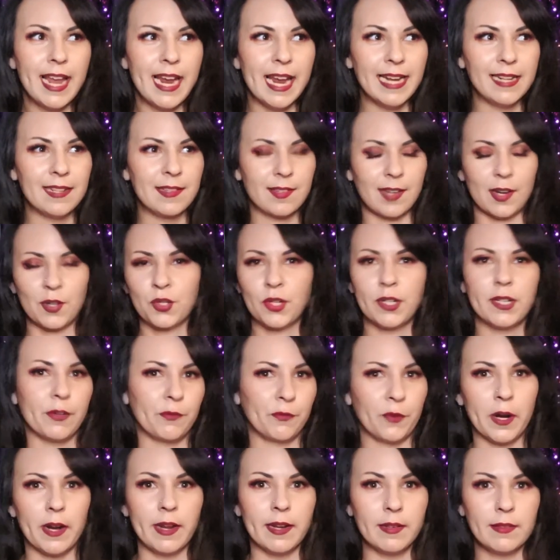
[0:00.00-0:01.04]
in such a
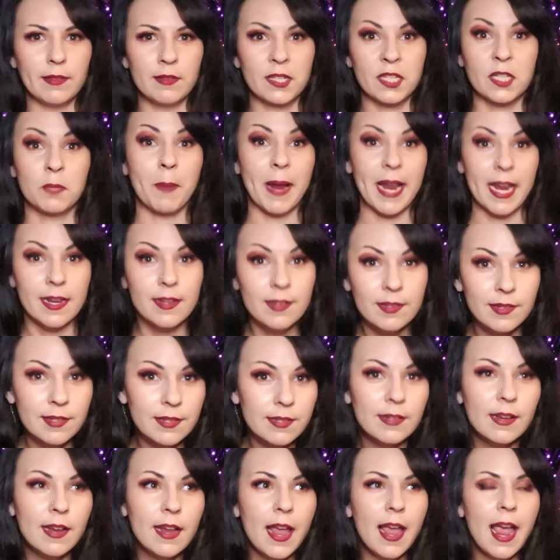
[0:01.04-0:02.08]
different
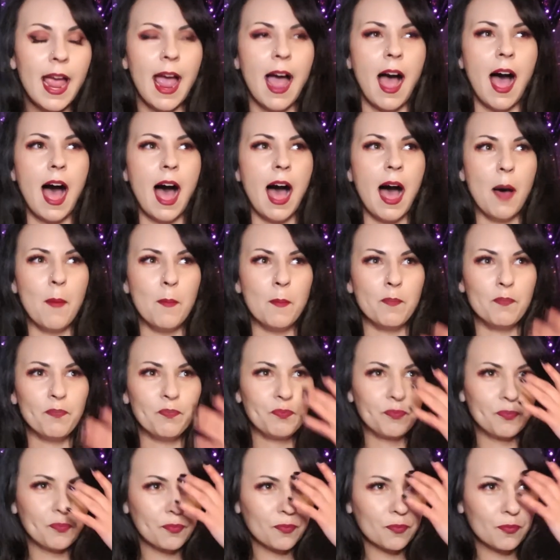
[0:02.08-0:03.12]
space,
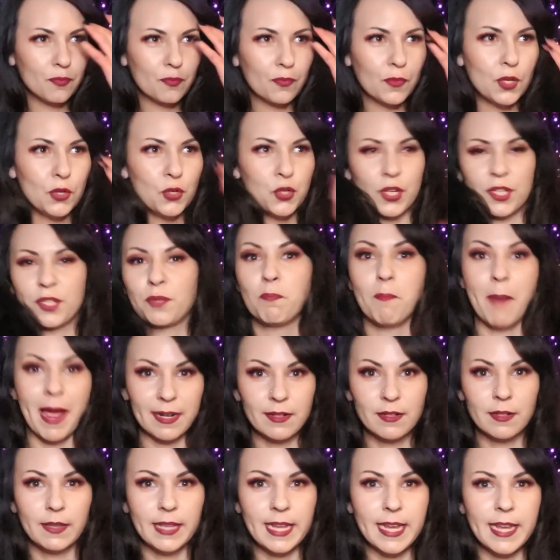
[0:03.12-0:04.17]
just
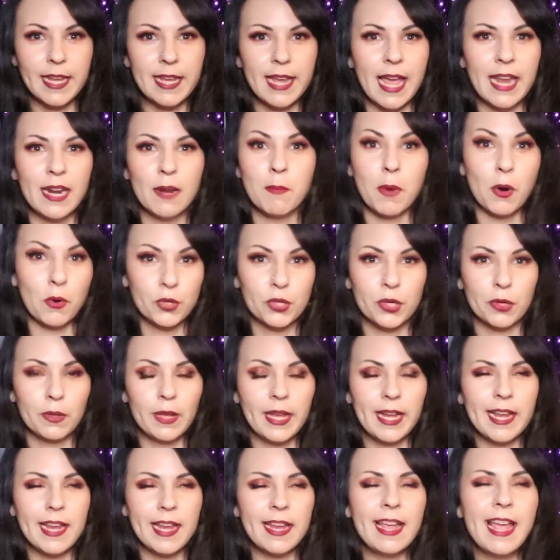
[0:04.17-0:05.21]
mentally and
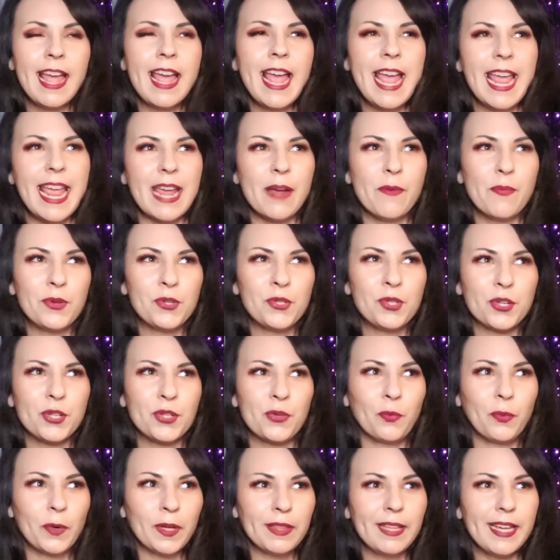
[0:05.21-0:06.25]
emotionally, it was
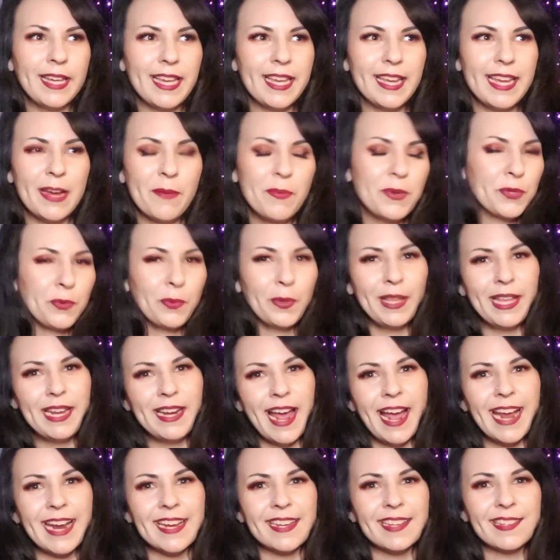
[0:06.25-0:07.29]
really
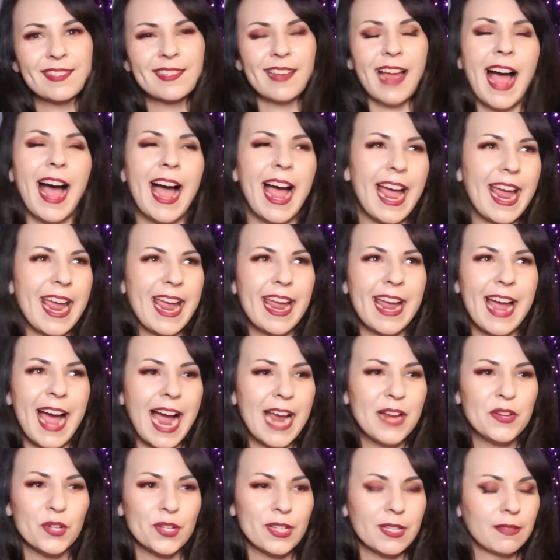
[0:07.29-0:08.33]
nice.
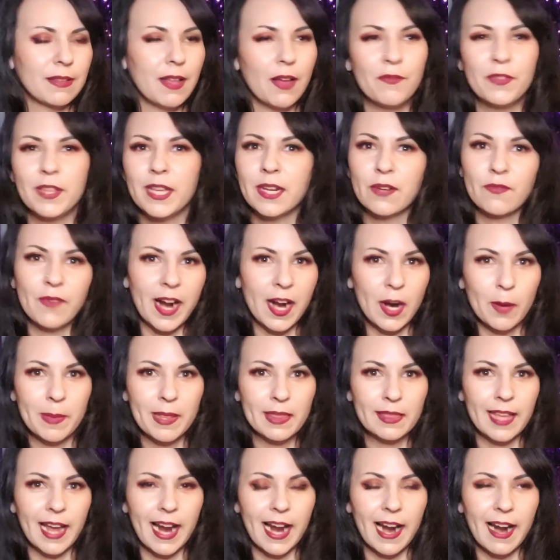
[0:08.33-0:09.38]
I just love the
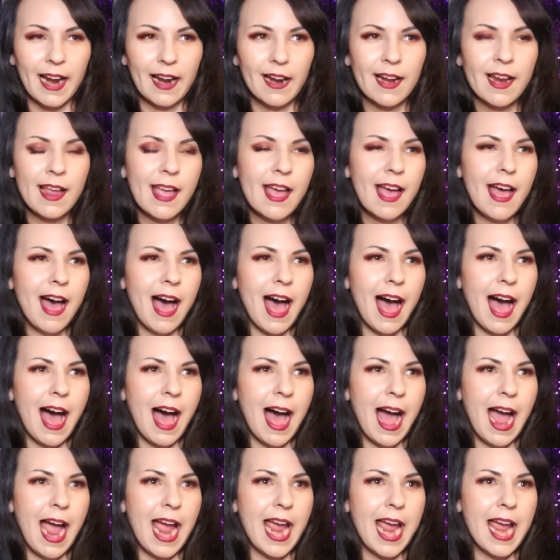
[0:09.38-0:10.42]
environment there.
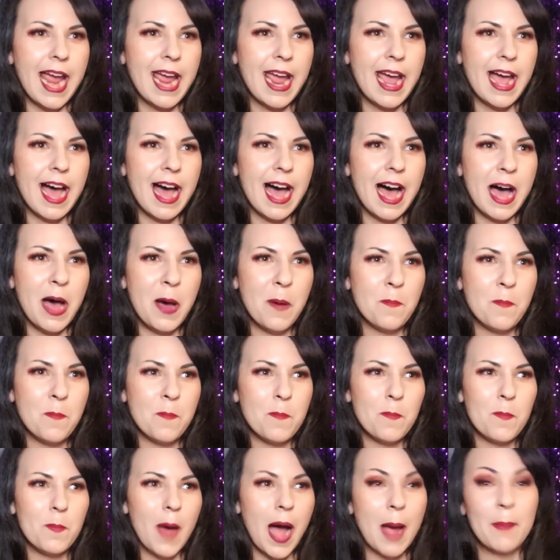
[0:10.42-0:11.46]

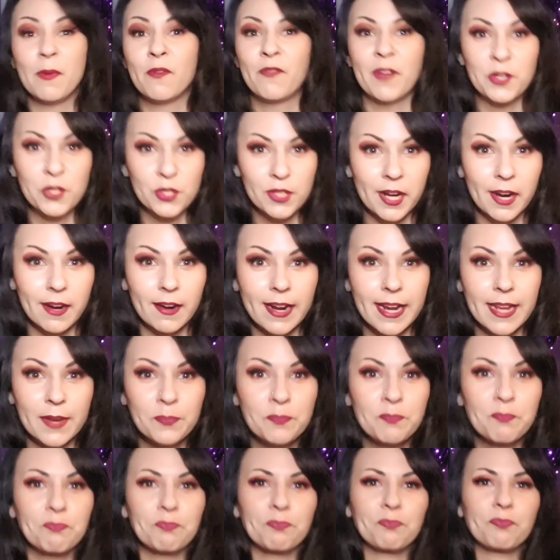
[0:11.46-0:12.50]
I'm a vegetarian.